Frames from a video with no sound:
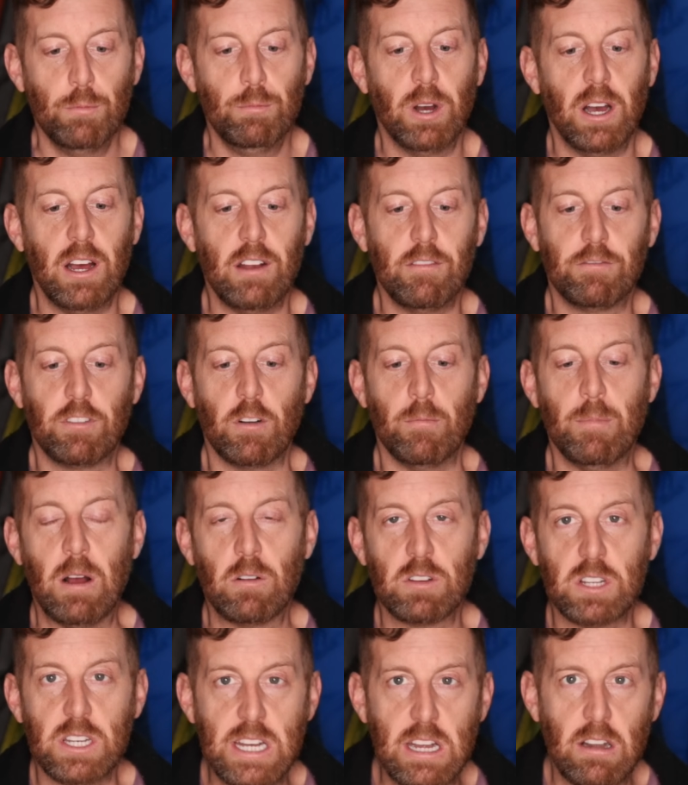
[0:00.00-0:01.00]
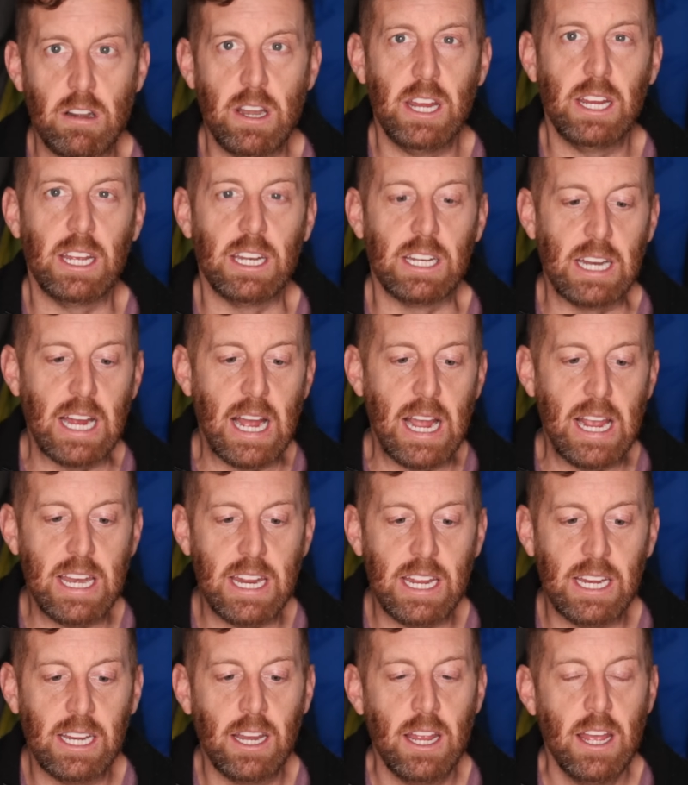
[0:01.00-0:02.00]
but for mountaineering and
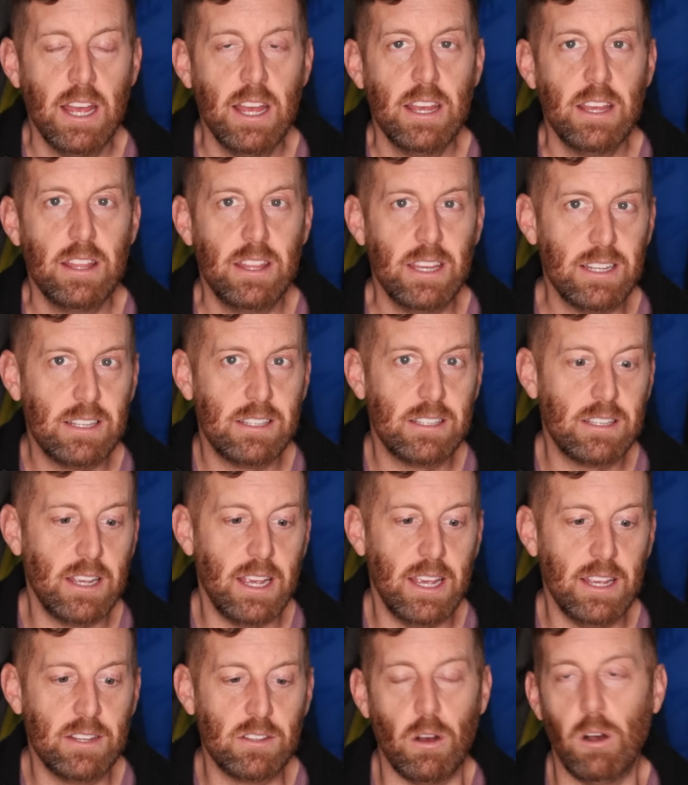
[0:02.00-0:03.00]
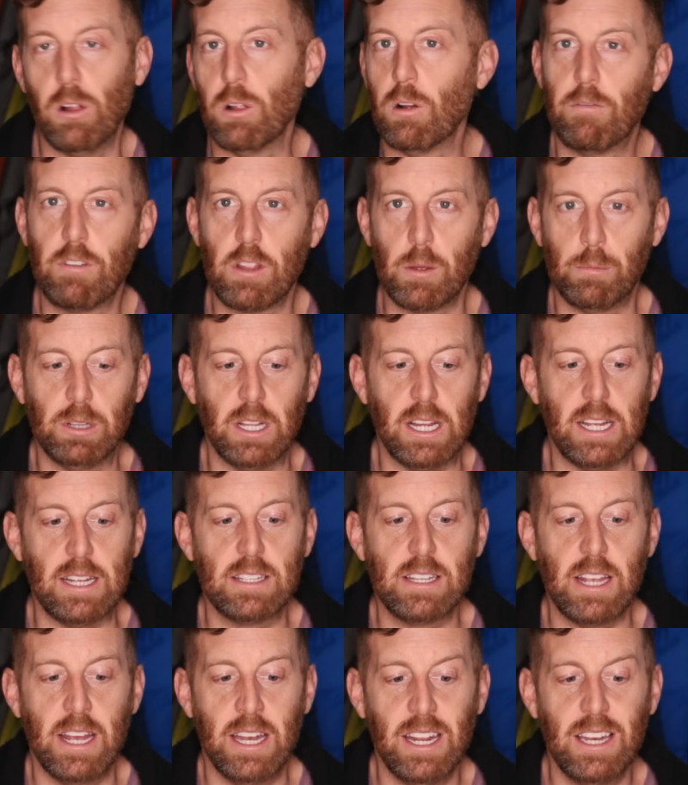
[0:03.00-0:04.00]
guiding, this is all over the
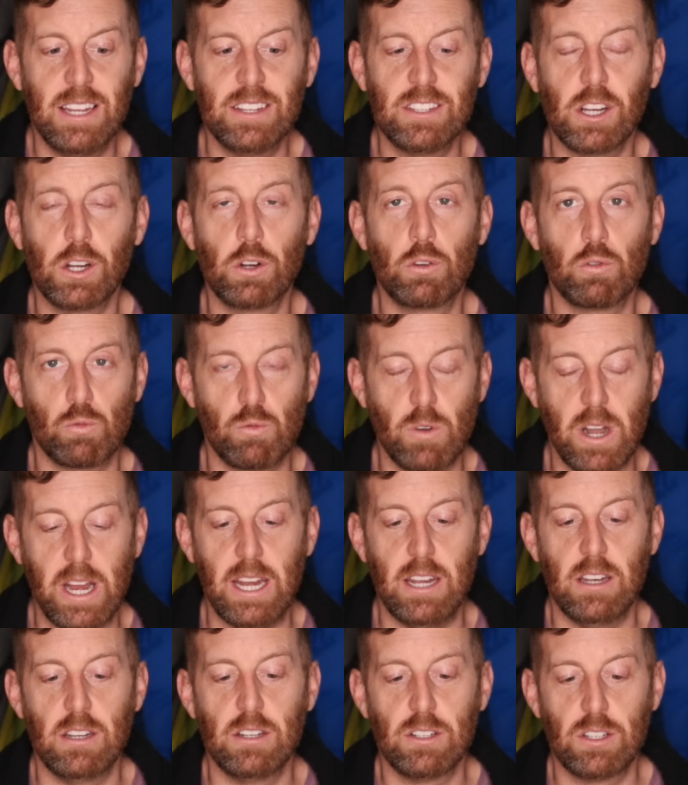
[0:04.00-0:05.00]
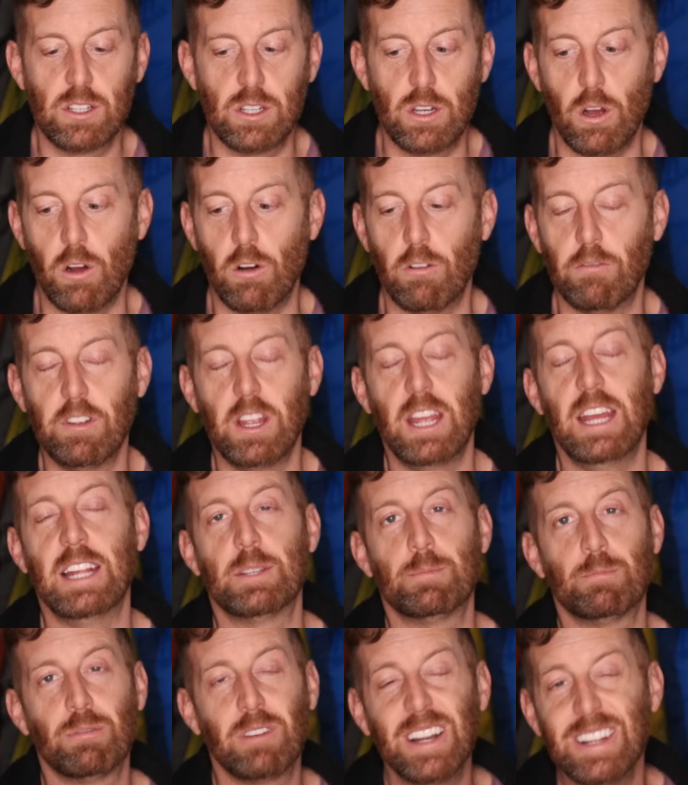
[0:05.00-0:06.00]
place, and it is a great stove.
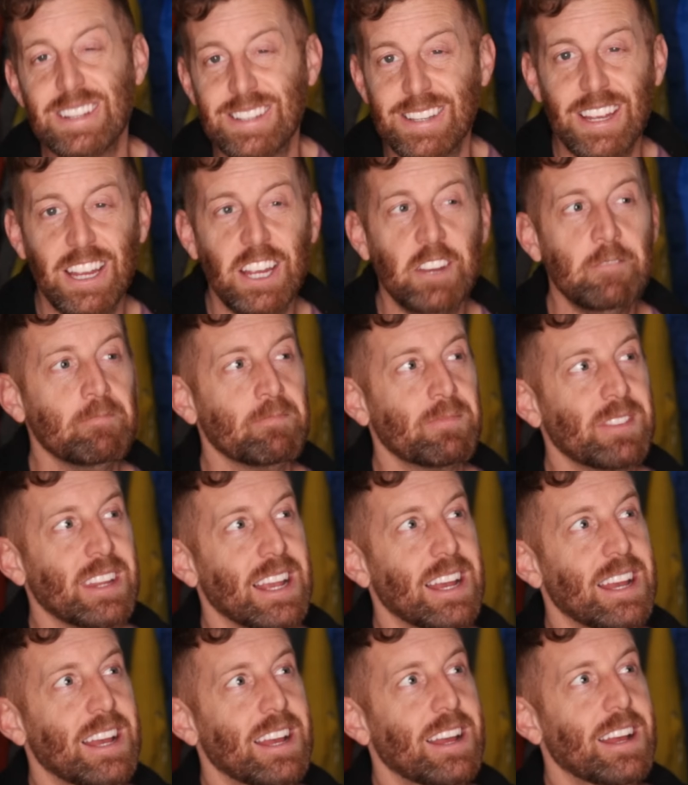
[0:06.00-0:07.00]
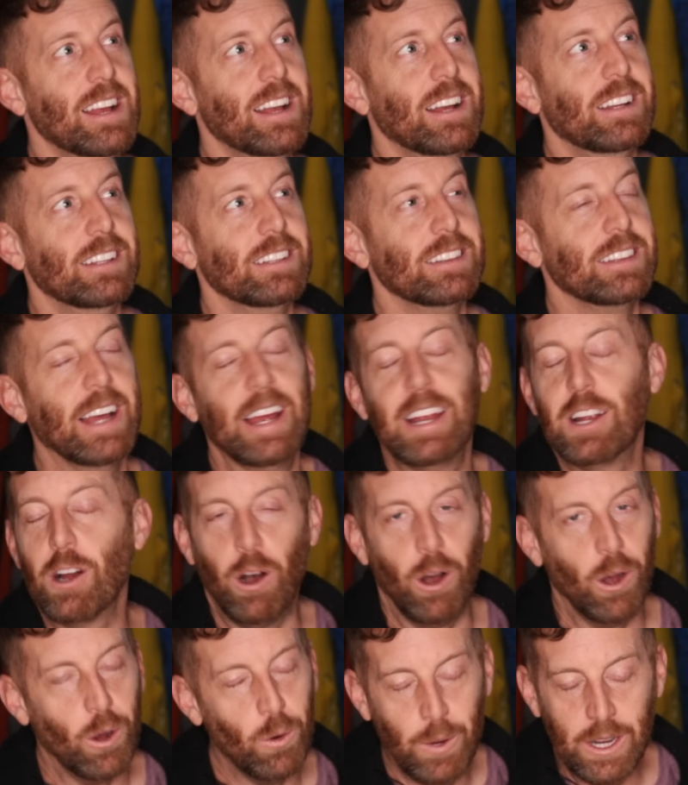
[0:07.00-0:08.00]
It's pricey, Like
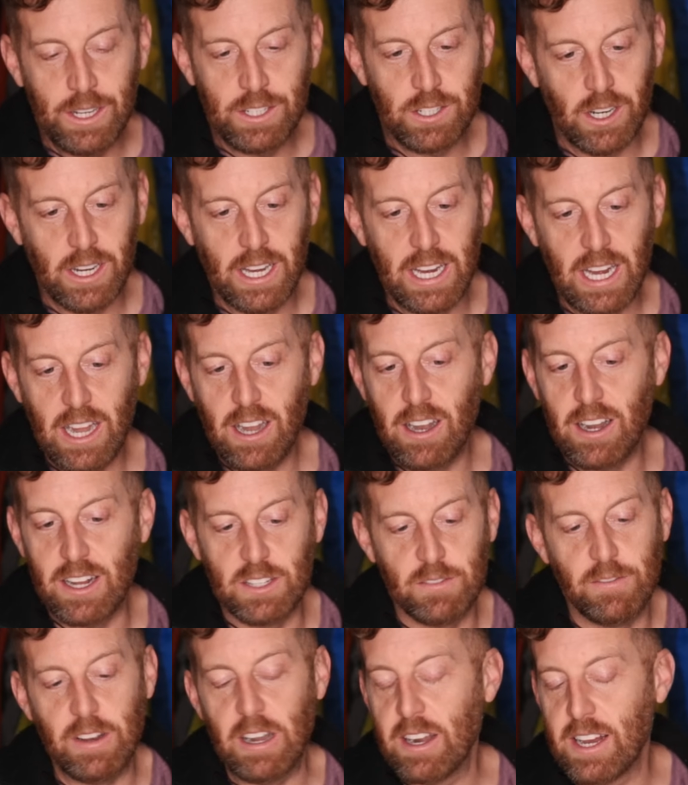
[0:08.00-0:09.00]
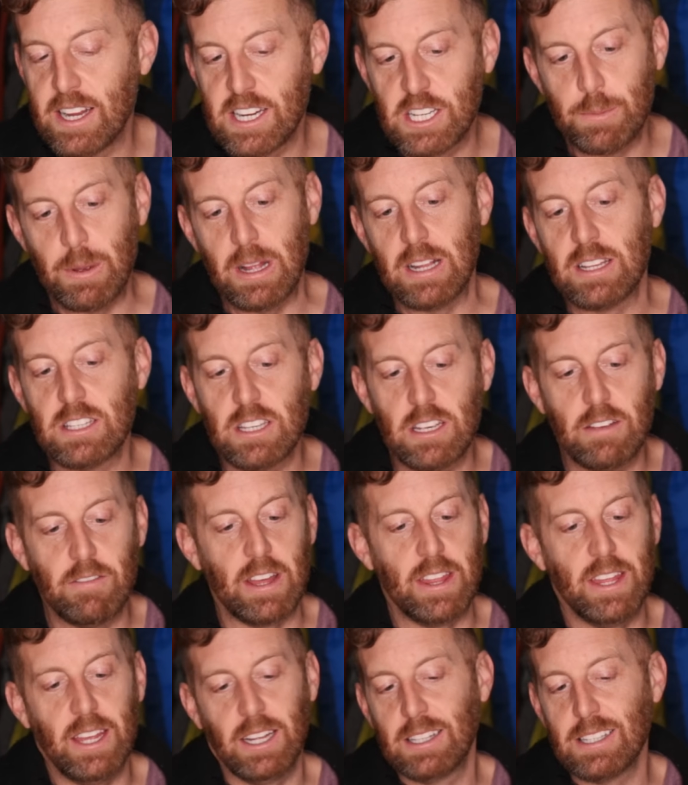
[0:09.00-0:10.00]
all winter gear, it's very expensive.
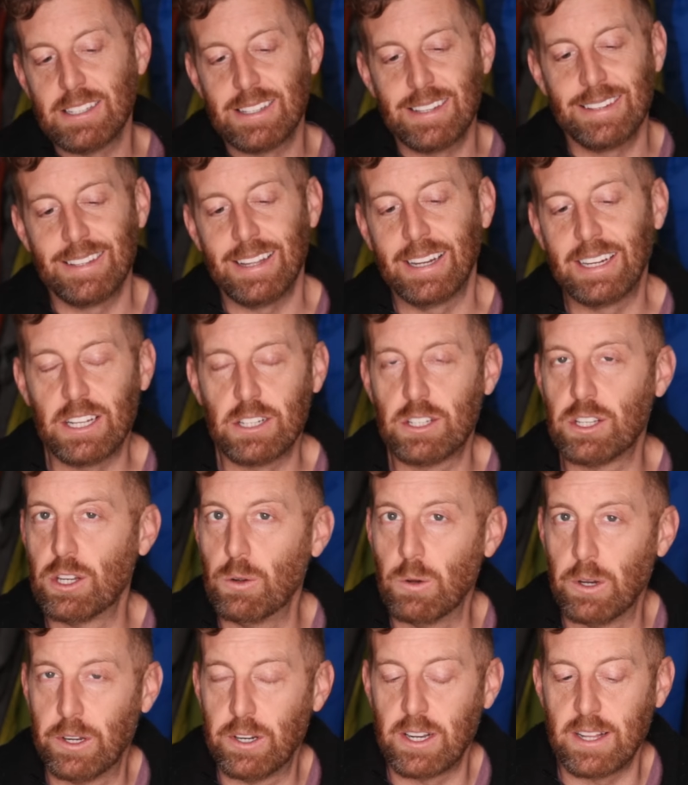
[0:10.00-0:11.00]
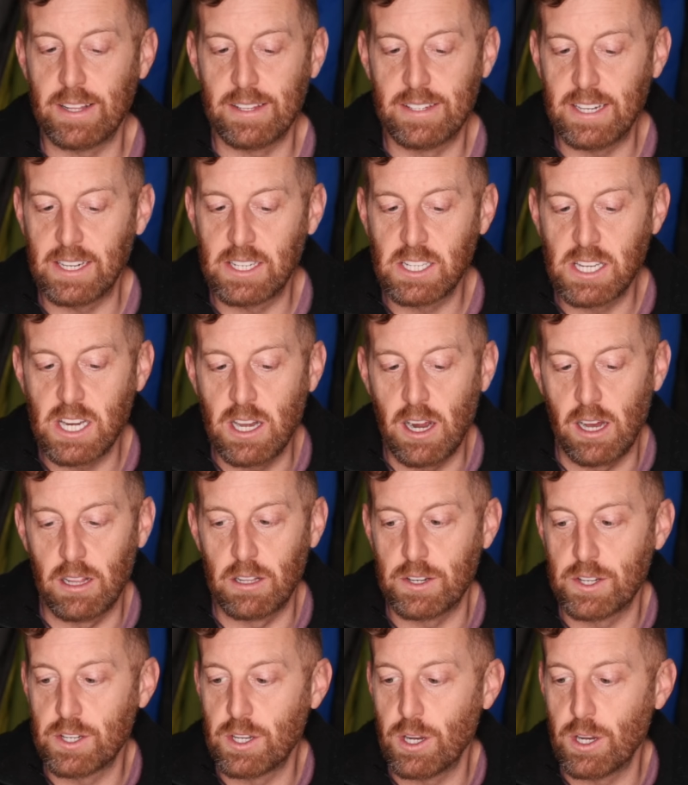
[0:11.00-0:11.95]
I think this is like a $260